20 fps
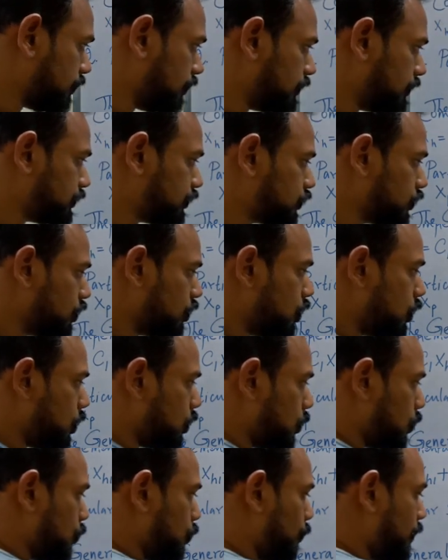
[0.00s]
Because
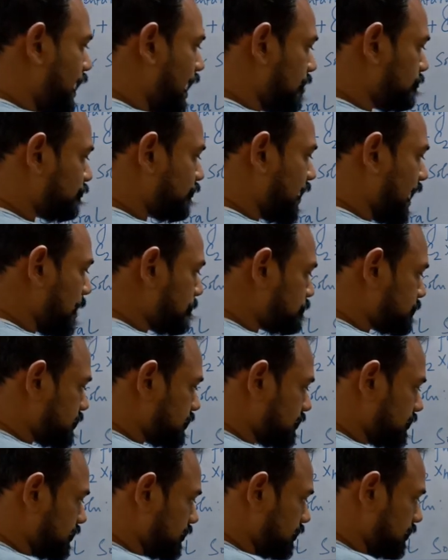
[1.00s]
we have
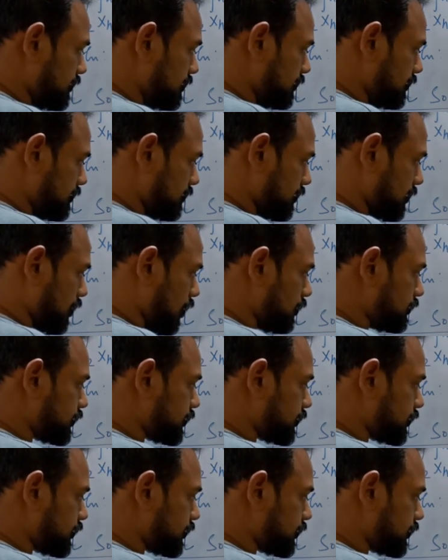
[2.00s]
kept the